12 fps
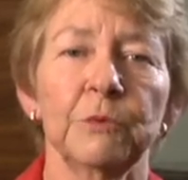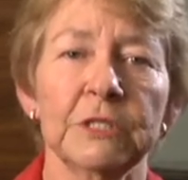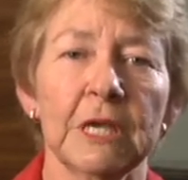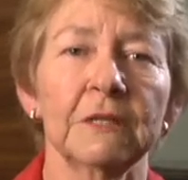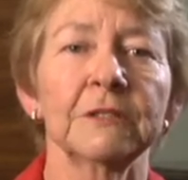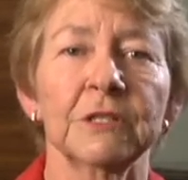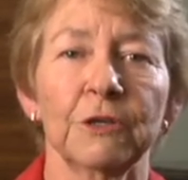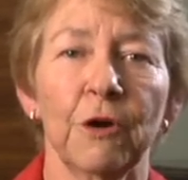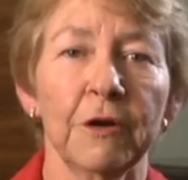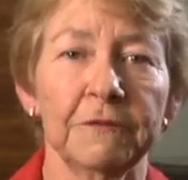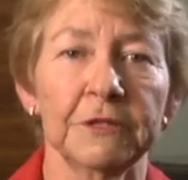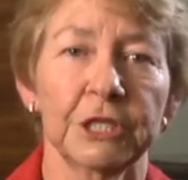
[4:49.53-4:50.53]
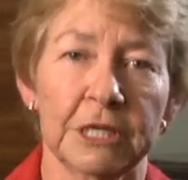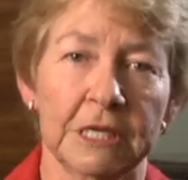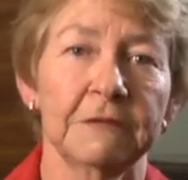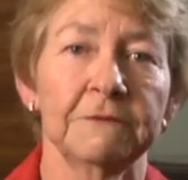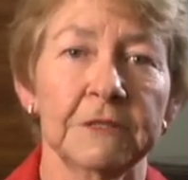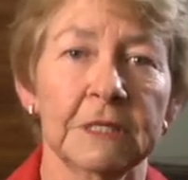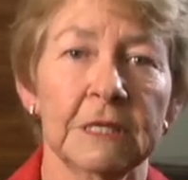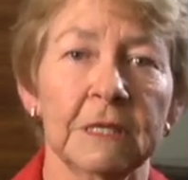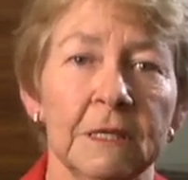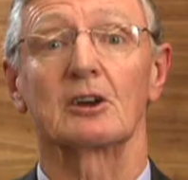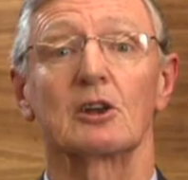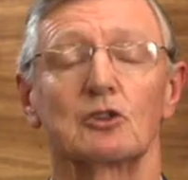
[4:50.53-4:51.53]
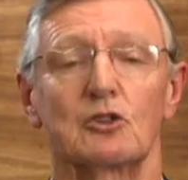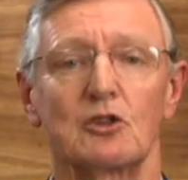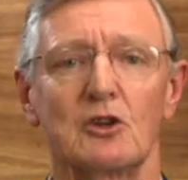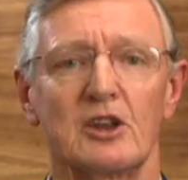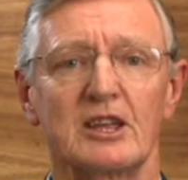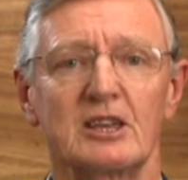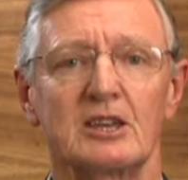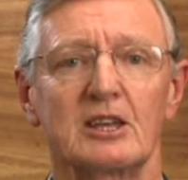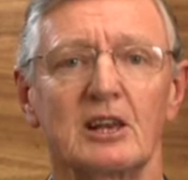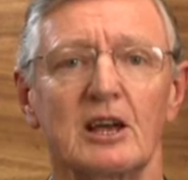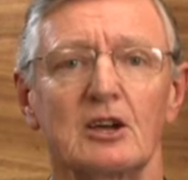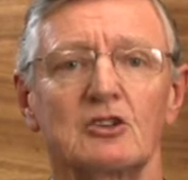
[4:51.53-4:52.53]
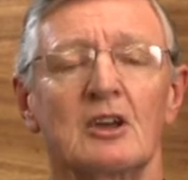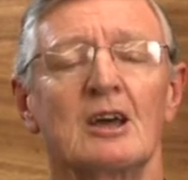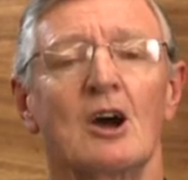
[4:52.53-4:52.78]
results that I've achieved. I lost 13 kilos.